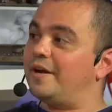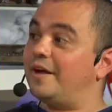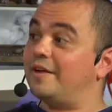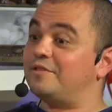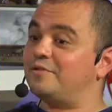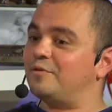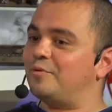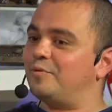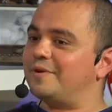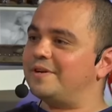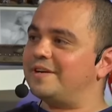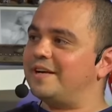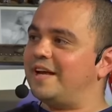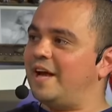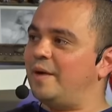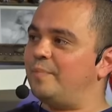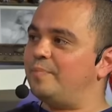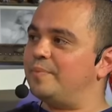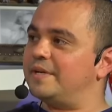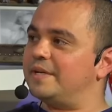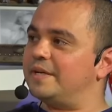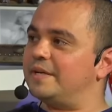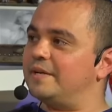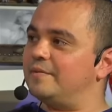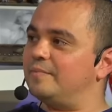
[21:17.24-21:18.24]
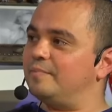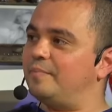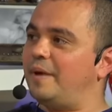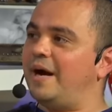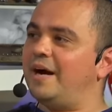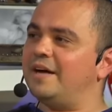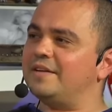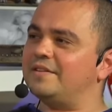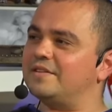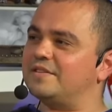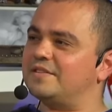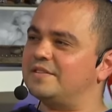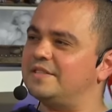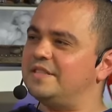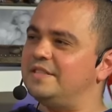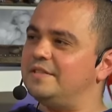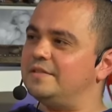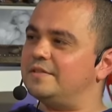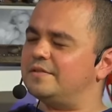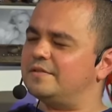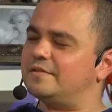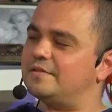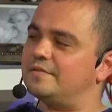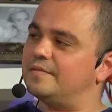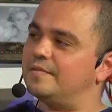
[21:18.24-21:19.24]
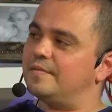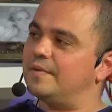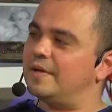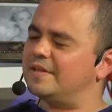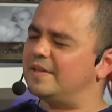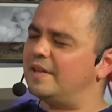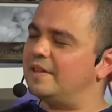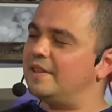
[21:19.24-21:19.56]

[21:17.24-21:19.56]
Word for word: it's already happening behind the scenes. I don't know. the